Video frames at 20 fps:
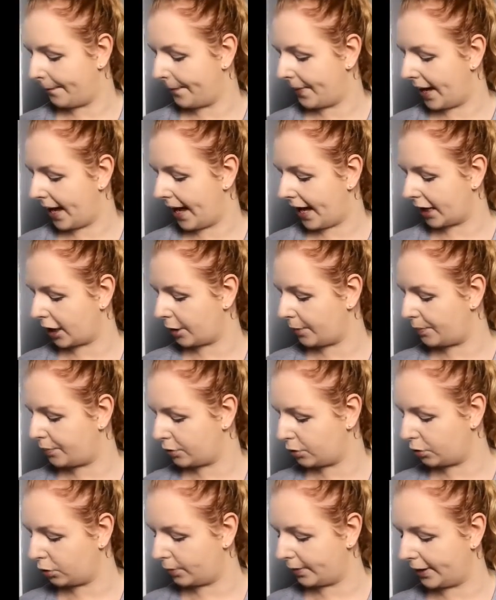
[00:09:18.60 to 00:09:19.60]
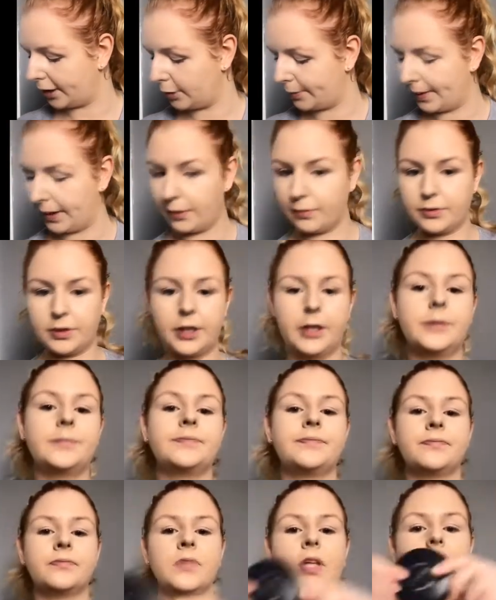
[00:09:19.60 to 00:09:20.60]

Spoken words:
MAC Pro Wear powder.